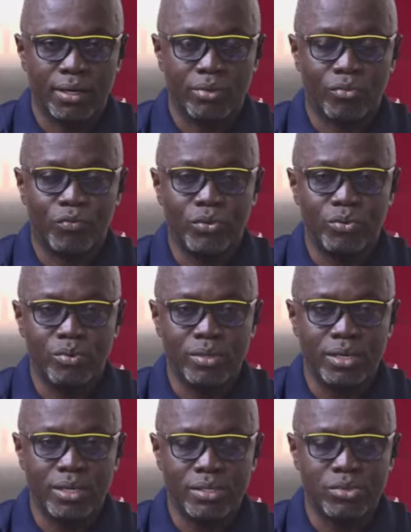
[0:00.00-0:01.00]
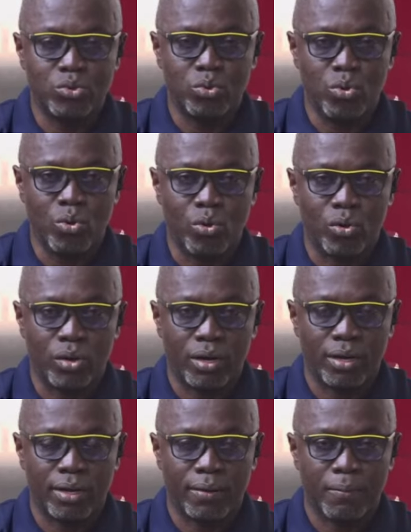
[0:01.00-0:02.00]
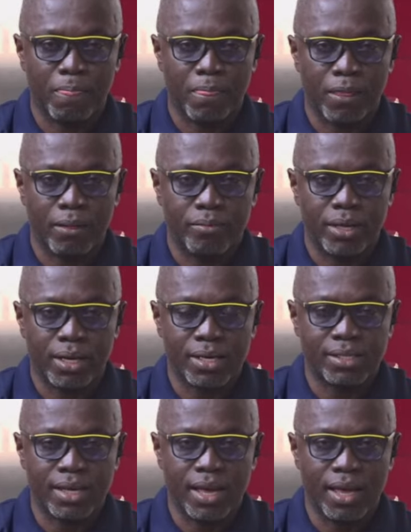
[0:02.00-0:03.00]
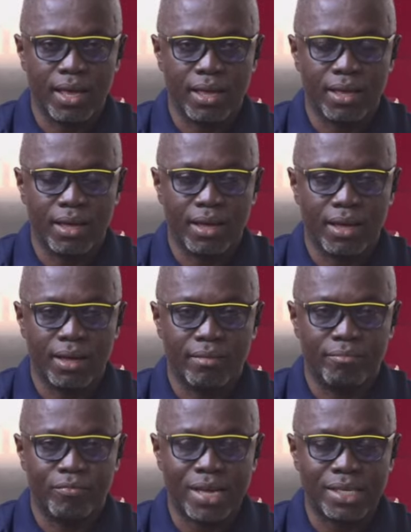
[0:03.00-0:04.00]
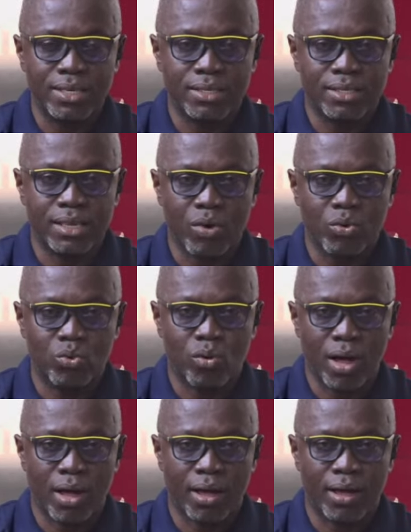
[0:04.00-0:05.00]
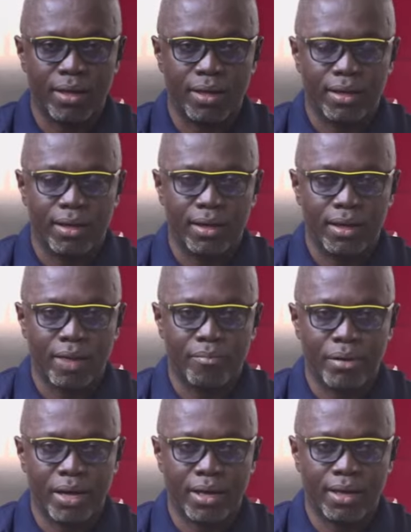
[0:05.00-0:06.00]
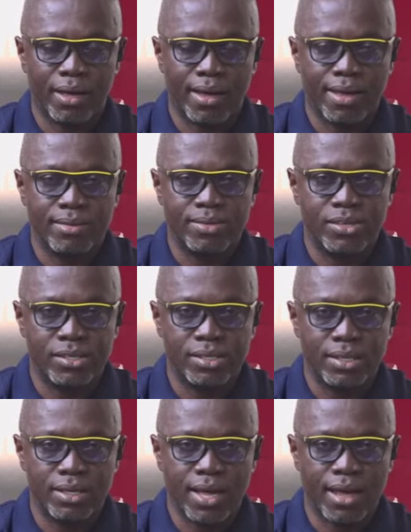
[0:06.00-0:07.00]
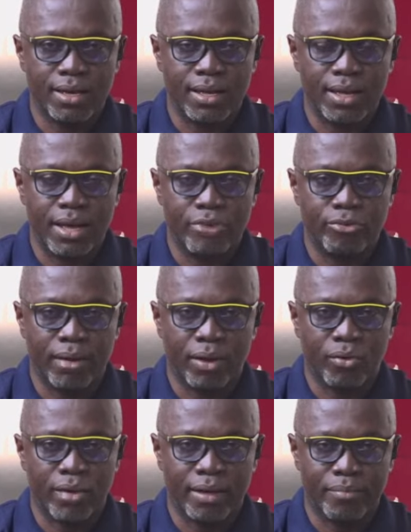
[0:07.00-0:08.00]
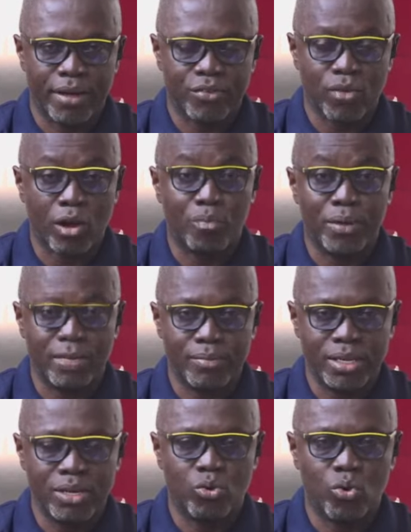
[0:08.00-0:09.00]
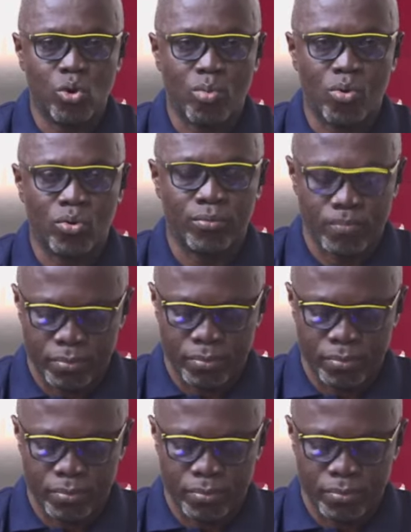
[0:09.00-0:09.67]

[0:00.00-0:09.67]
A few days to go. Make us say facilities are hodwa a buying SEC, idea, you know, a basso, and pay you be the Hong Kong.